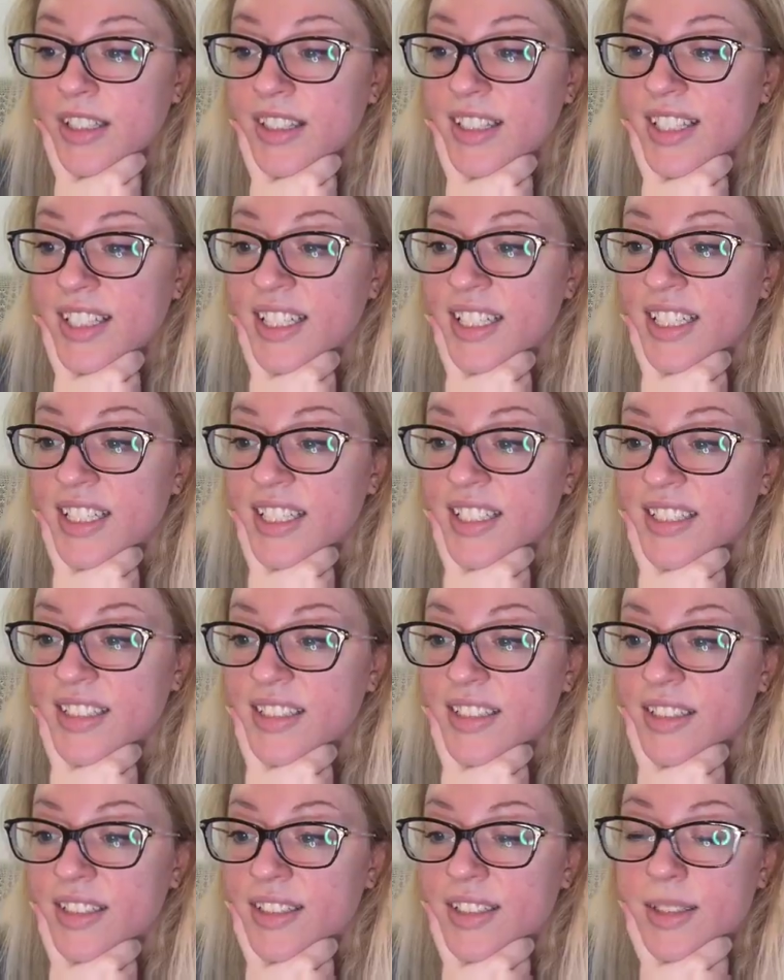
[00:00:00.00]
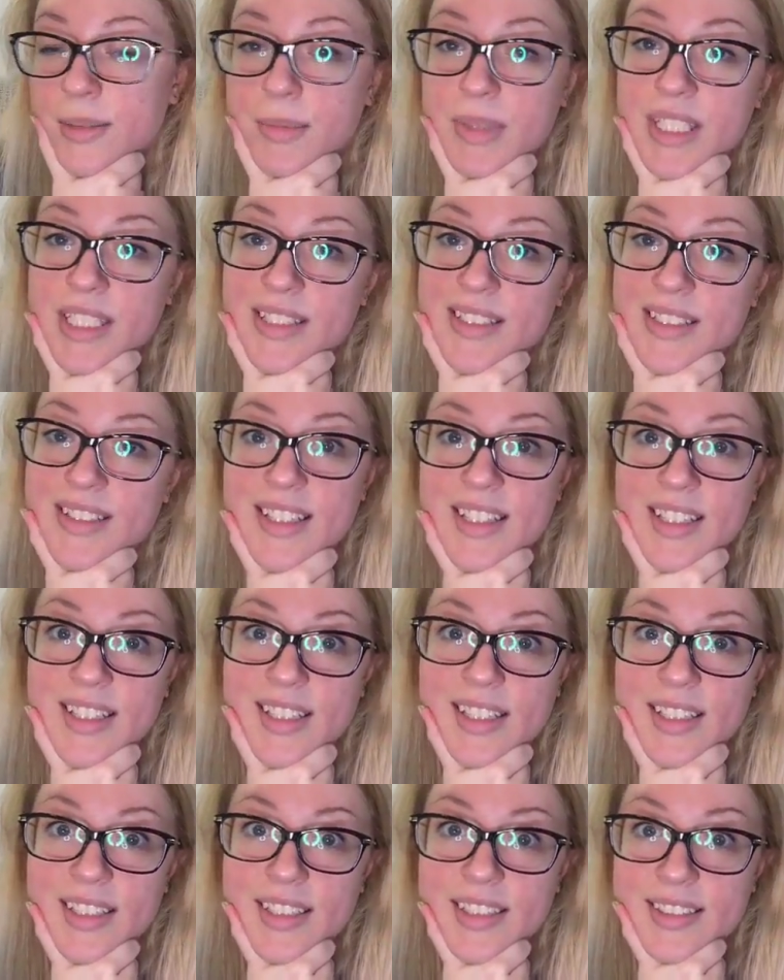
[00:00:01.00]
That is
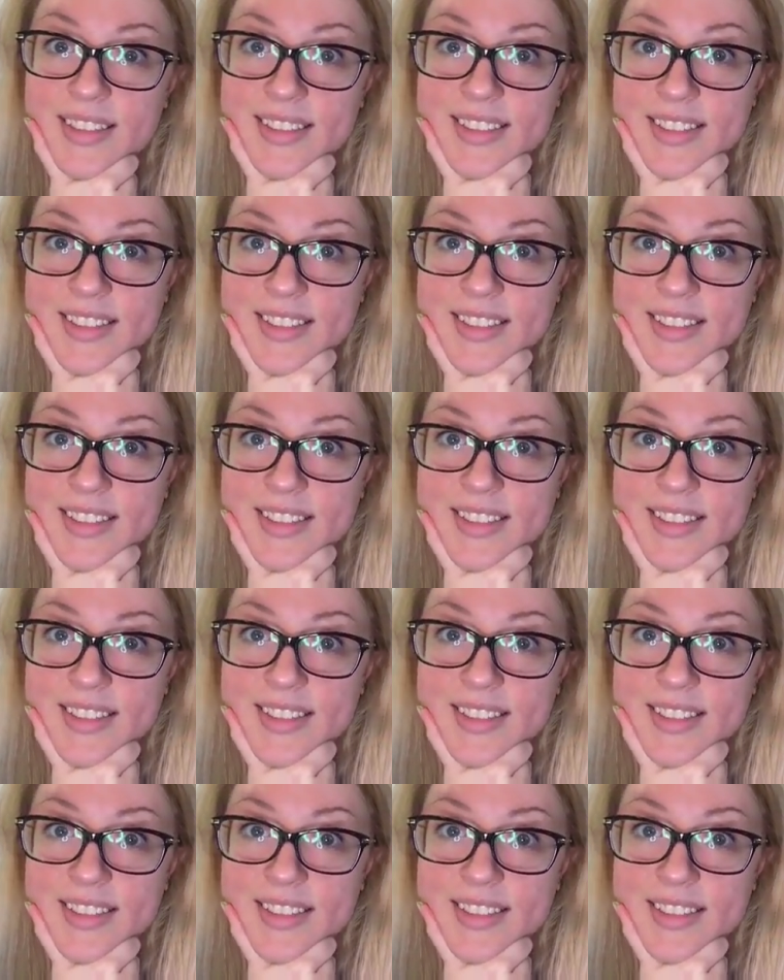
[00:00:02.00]
amazing.